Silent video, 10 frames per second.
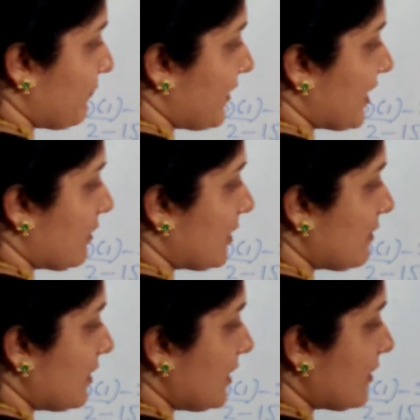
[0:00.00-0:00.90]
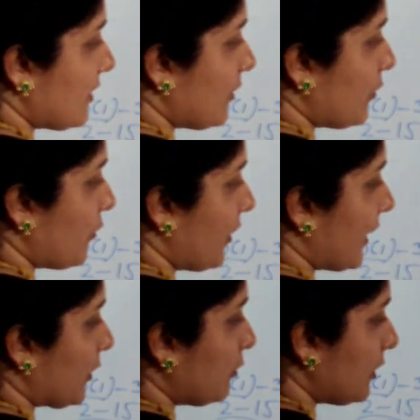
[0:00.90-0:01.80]
So, this is 5
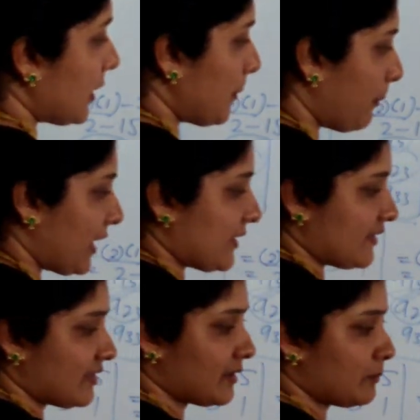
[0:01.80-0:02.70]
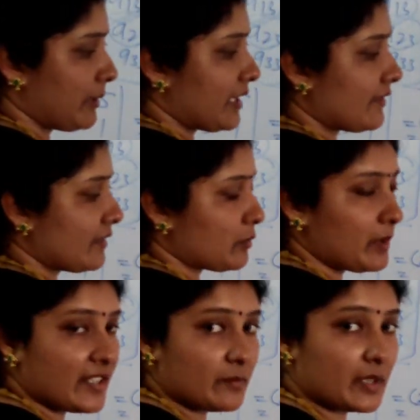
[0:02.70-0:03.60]
plus, minus into
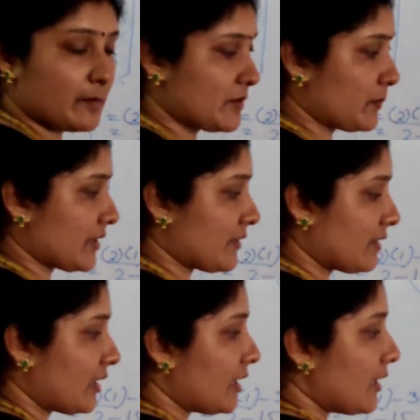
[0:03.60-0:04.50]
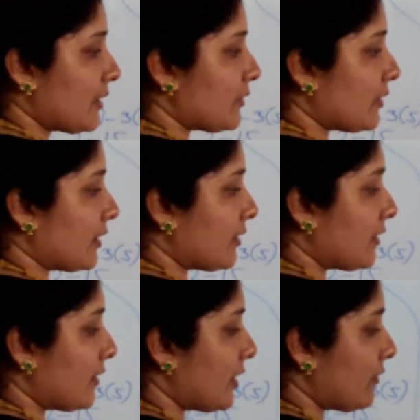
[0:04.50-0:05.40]
minus becomes plus 3.
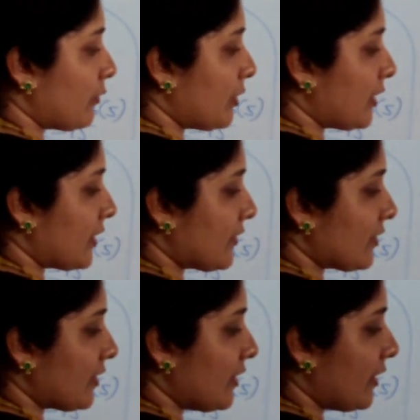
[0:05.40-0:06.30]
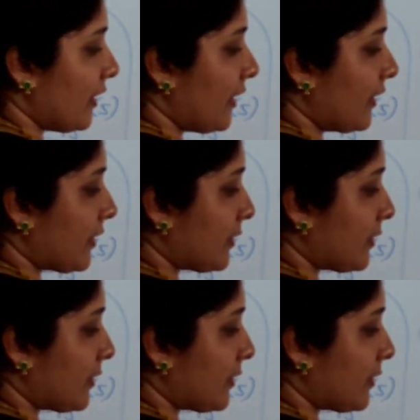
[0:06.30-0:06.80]
Therefore, it is 8.